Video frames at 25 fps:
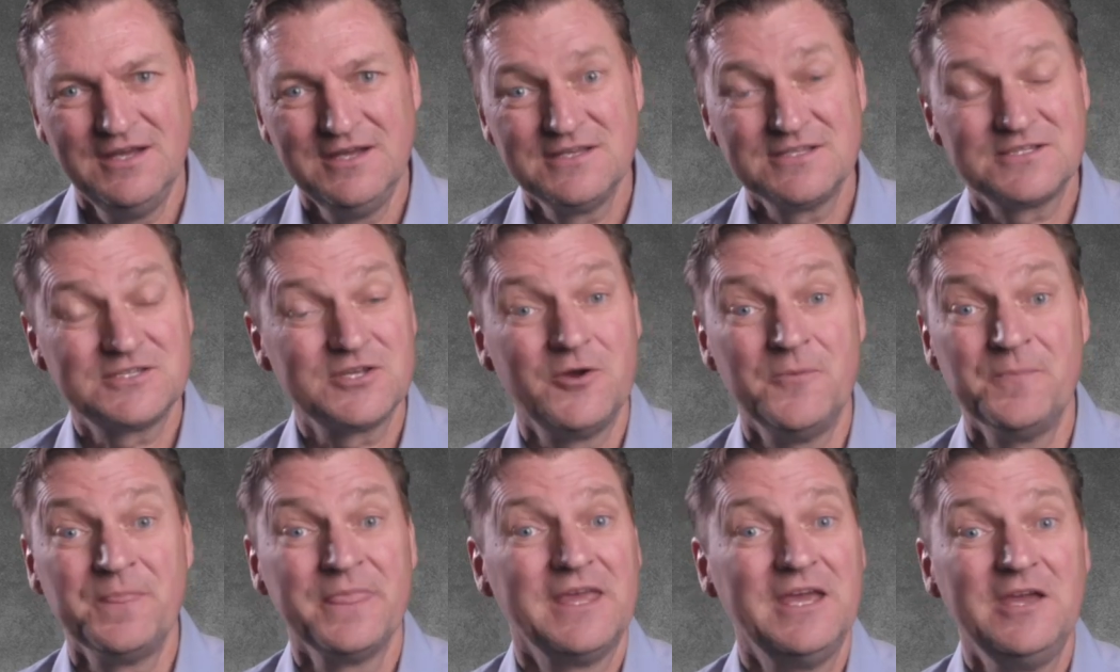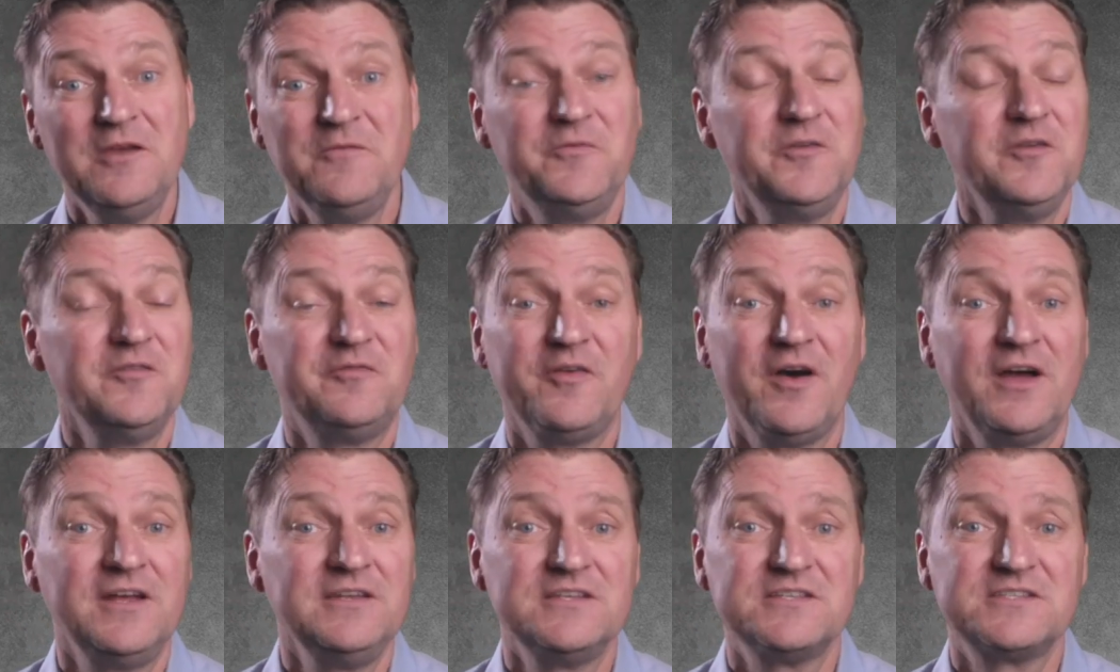So if you
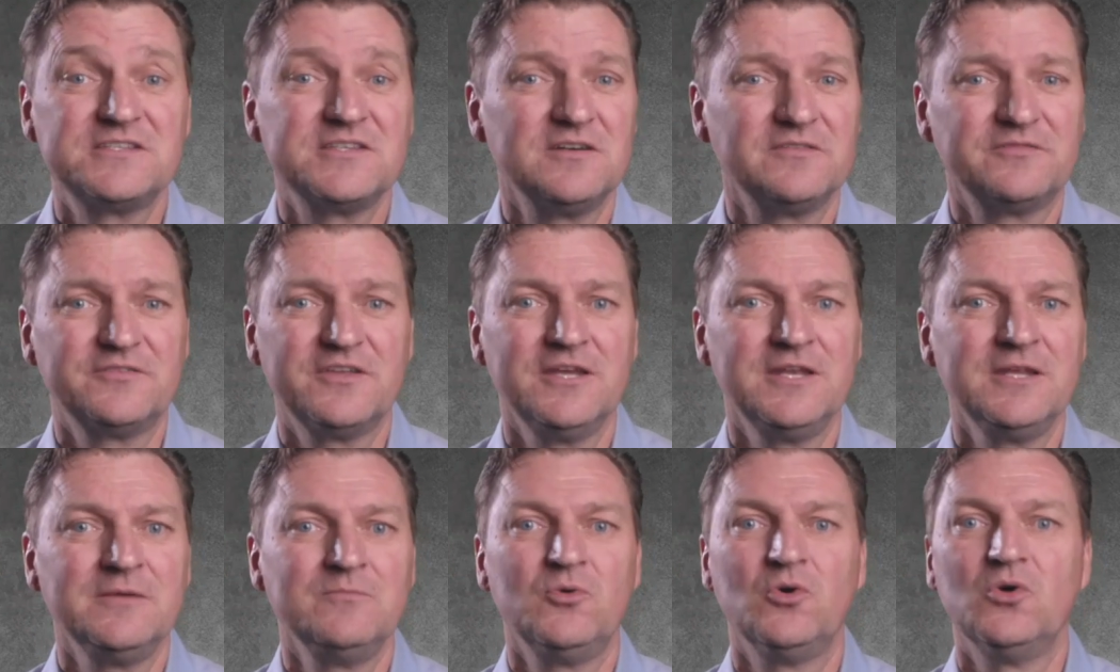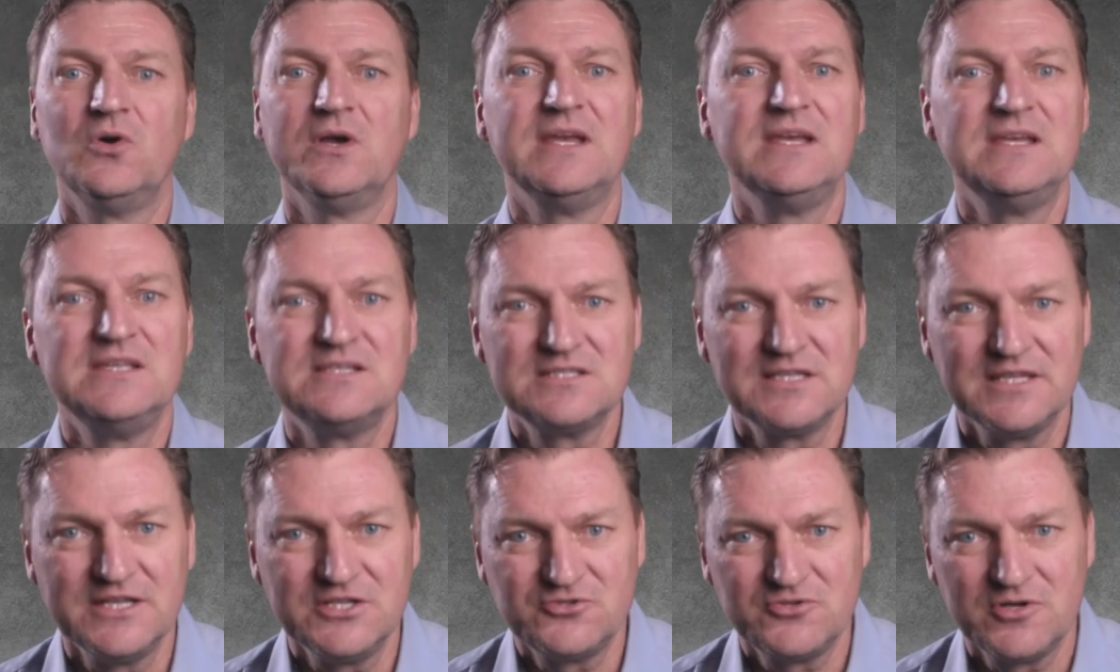find yourself getting more
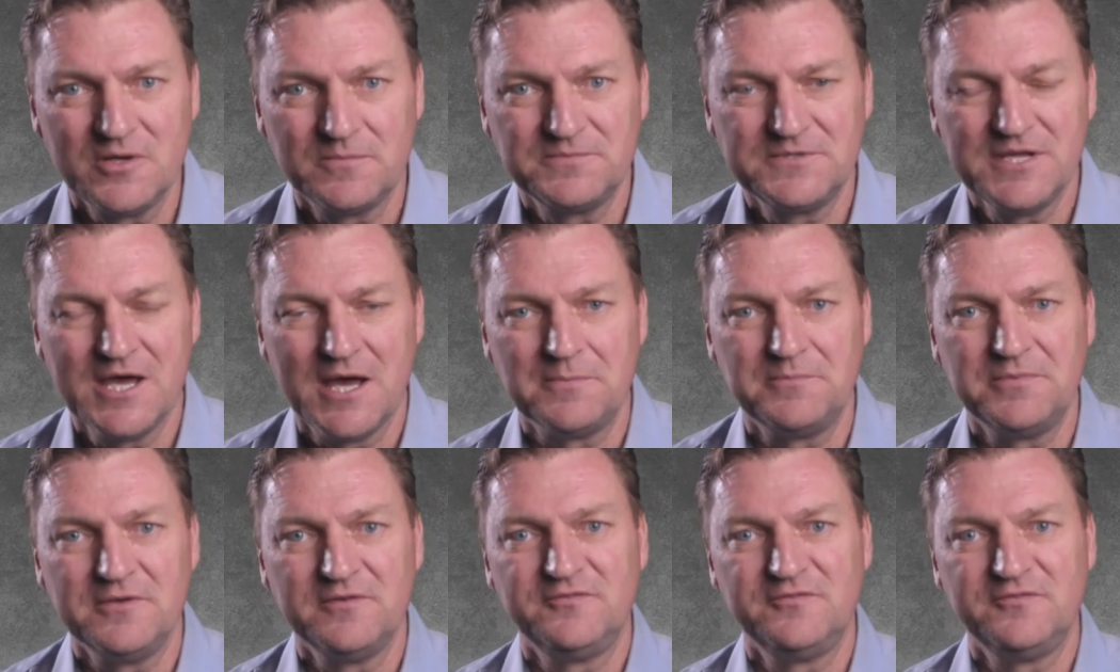easily tripped up,